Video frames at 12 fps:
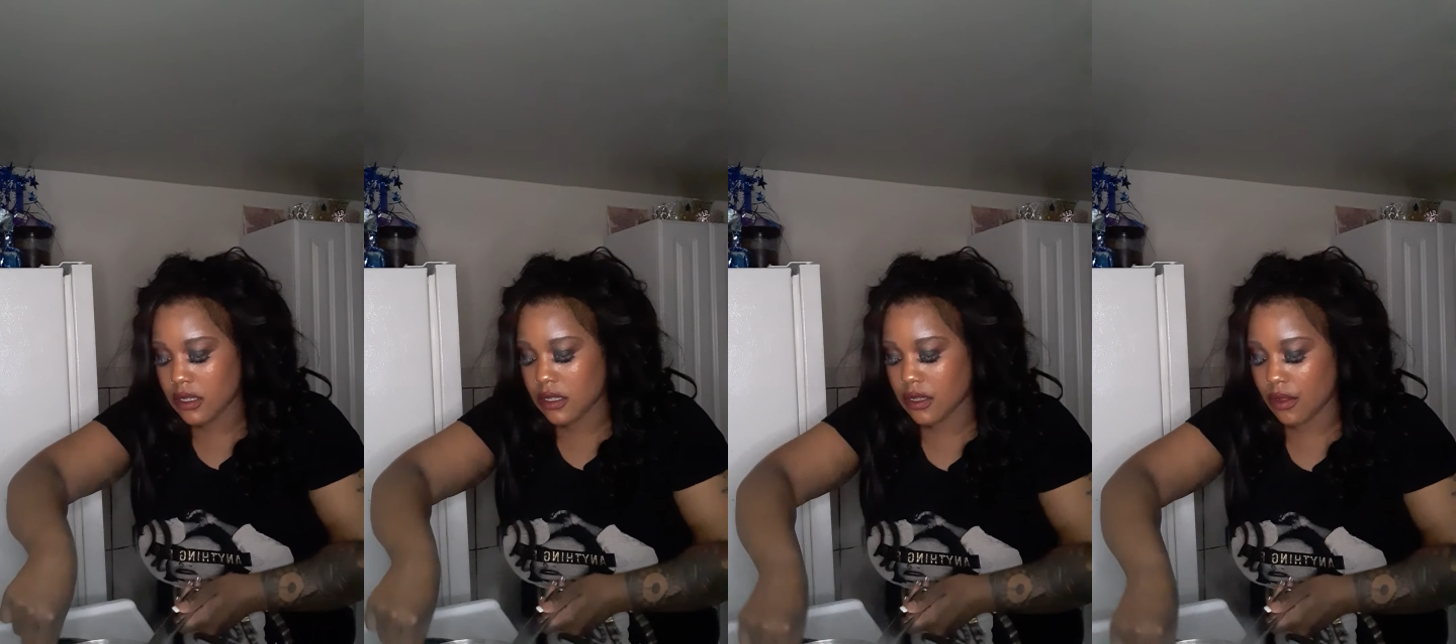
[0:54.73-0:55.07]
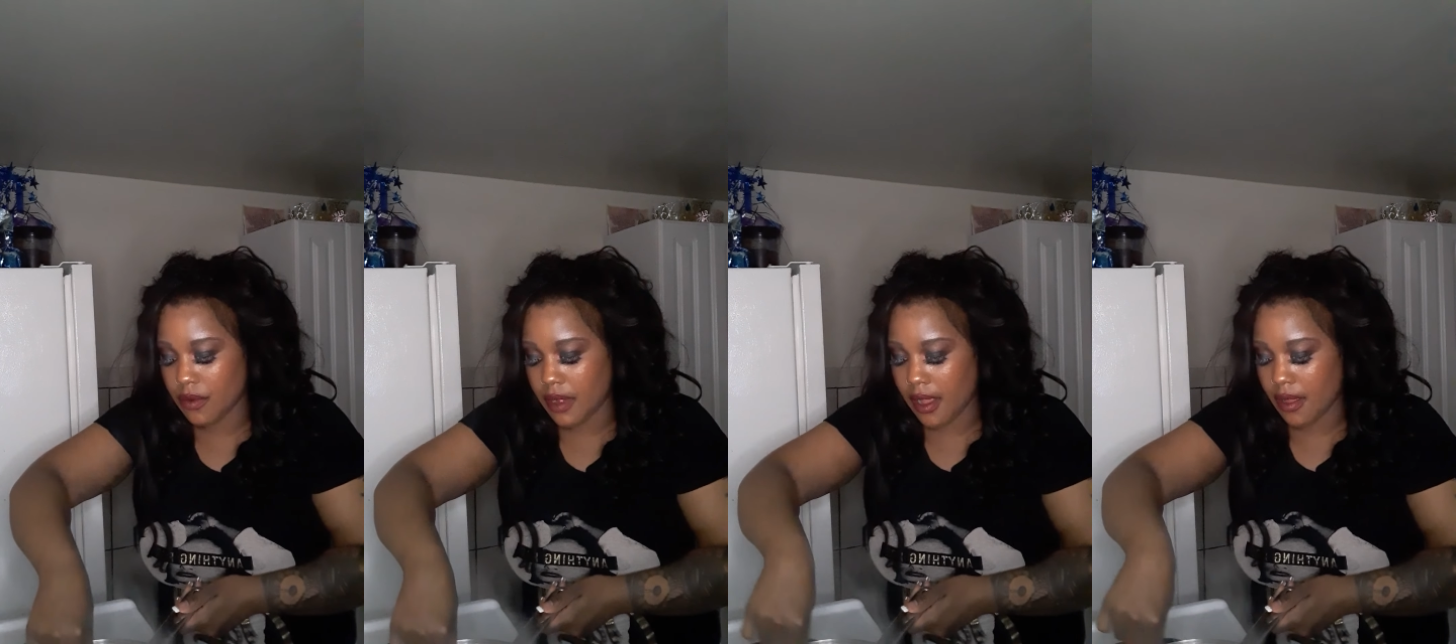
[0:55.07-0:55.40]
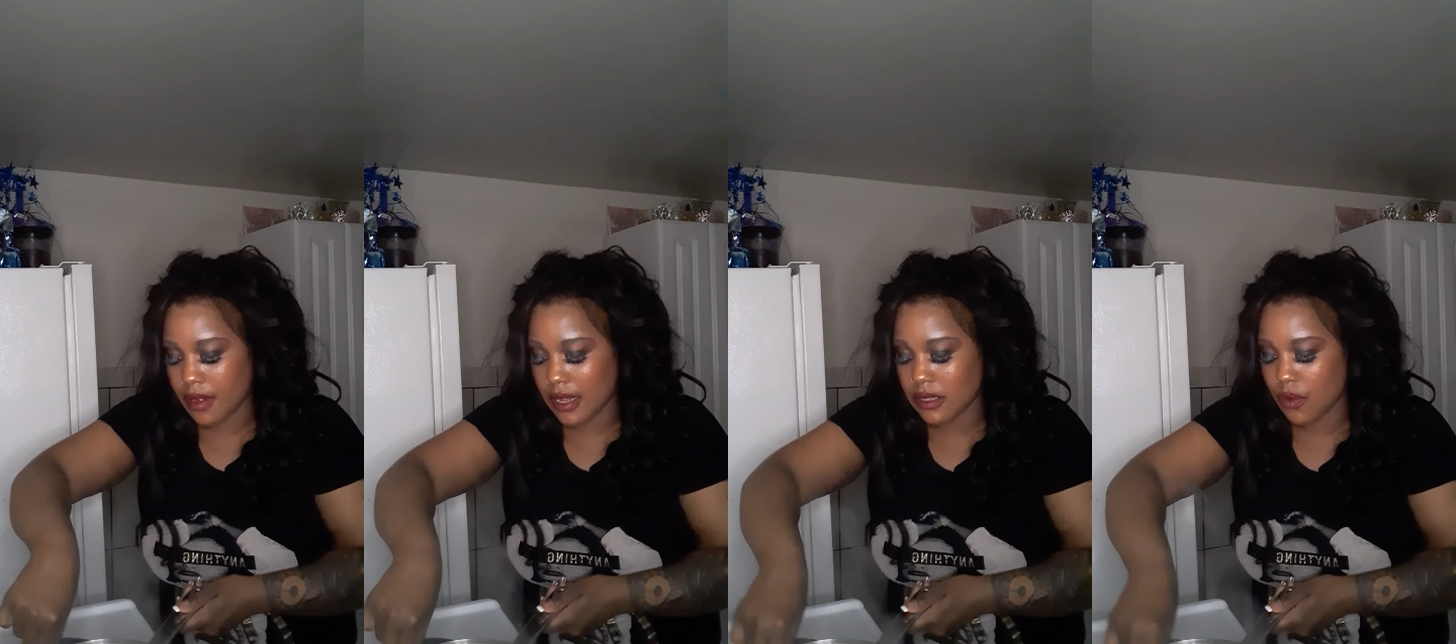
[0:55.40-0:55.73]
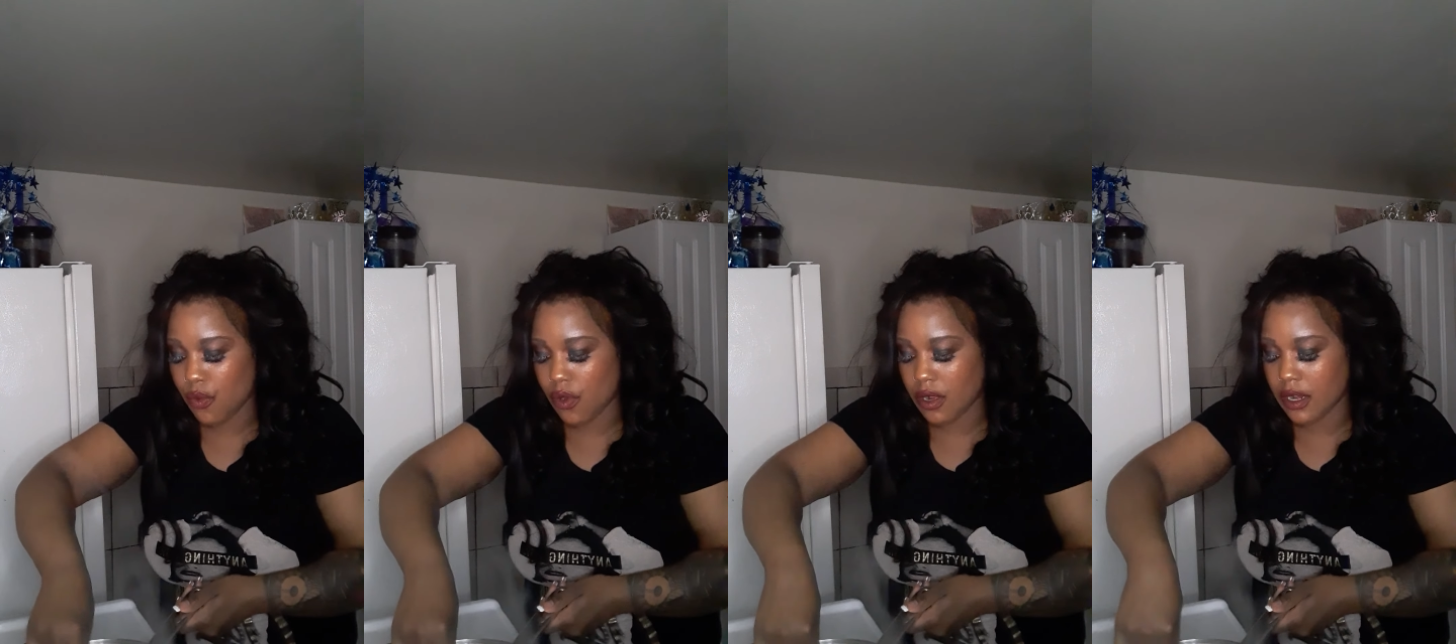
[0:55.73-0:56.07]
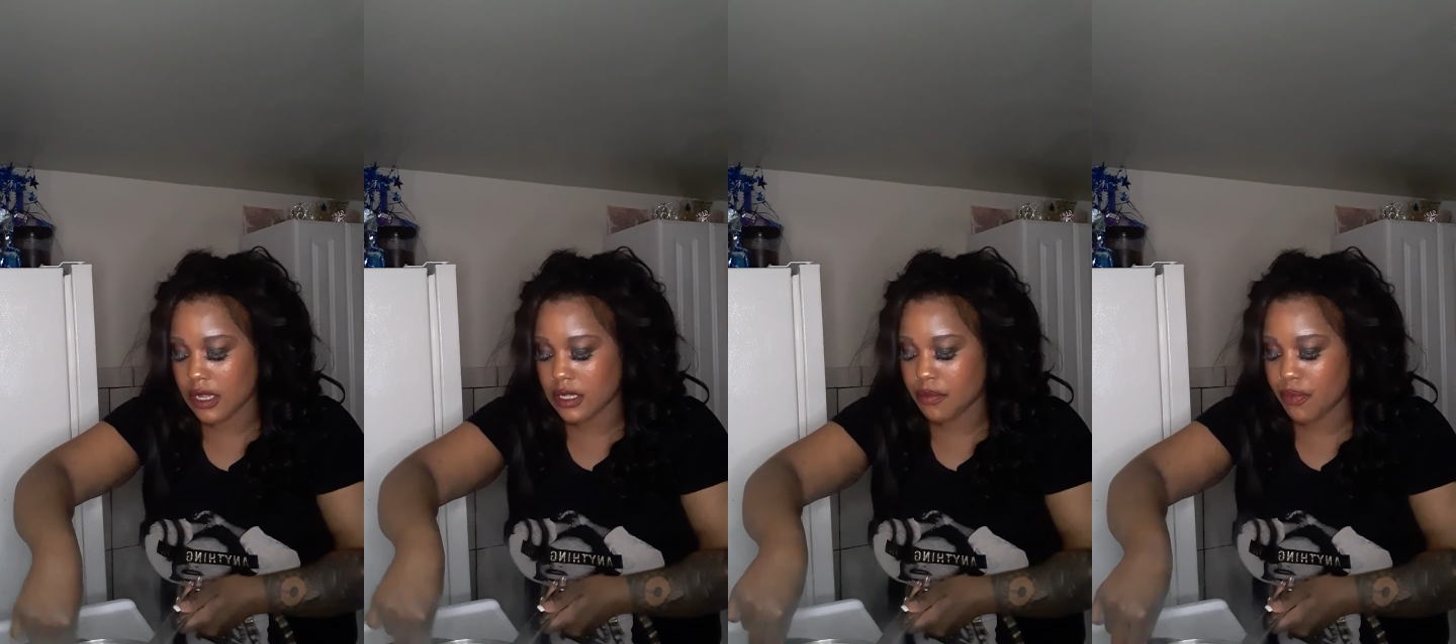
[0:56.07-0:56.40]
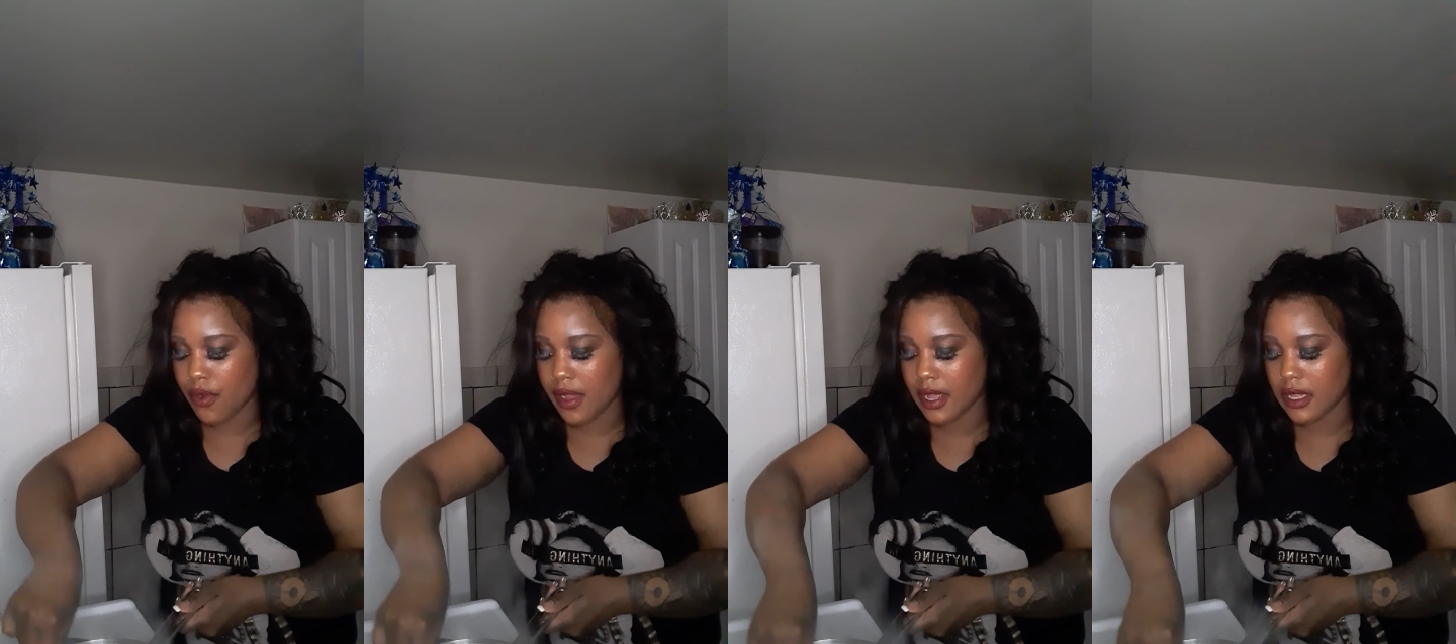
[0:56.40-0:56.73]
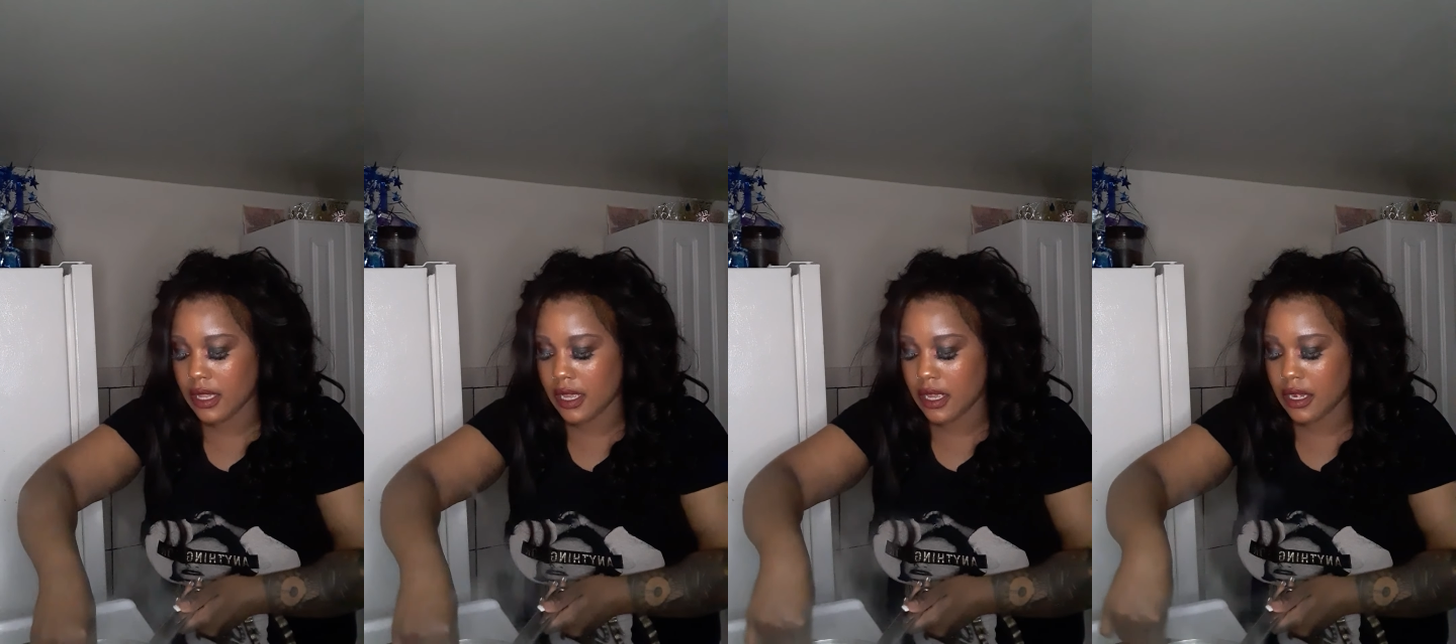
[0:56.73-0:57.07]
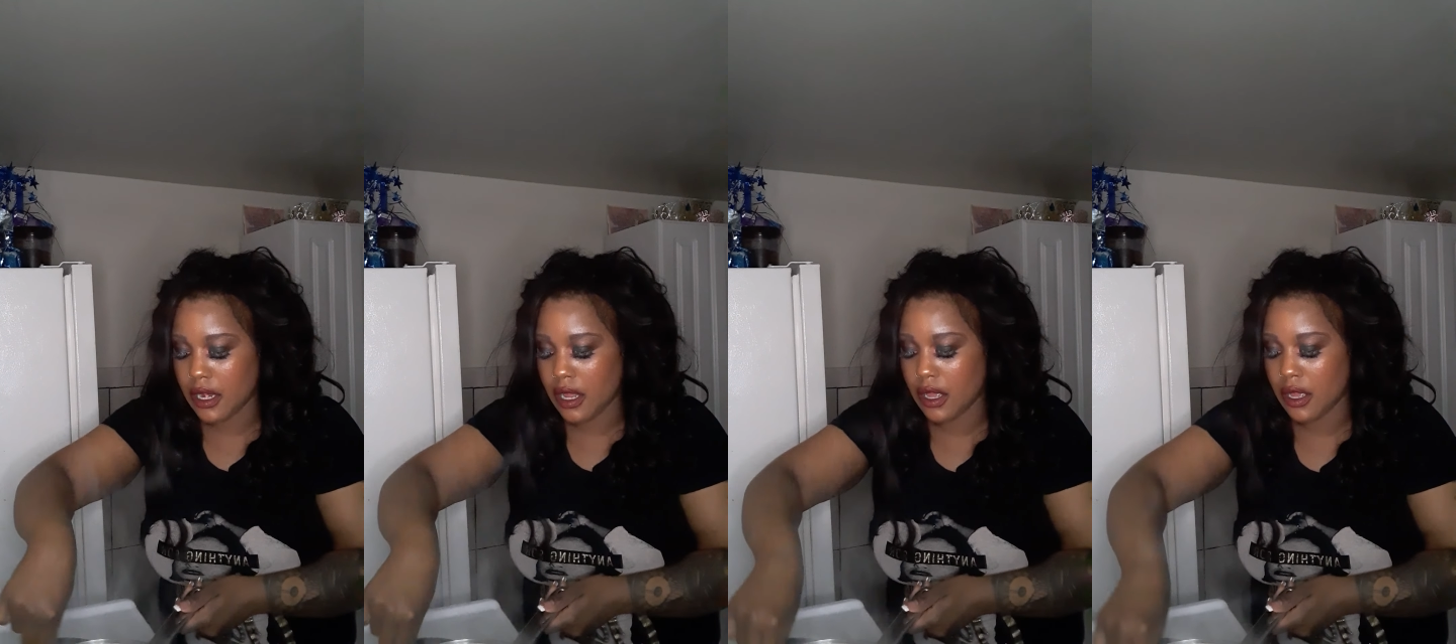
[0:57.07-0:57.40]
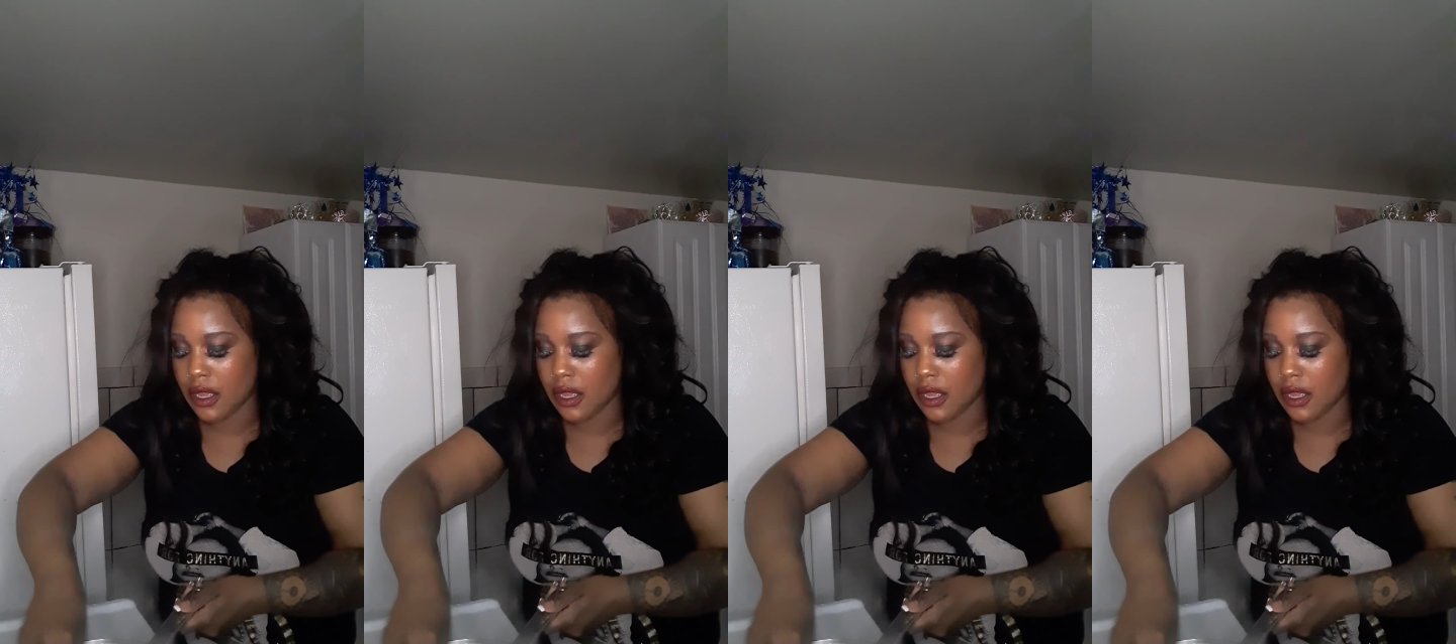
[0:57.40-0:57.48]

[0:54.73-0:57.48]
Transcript: So now that the water is boiling,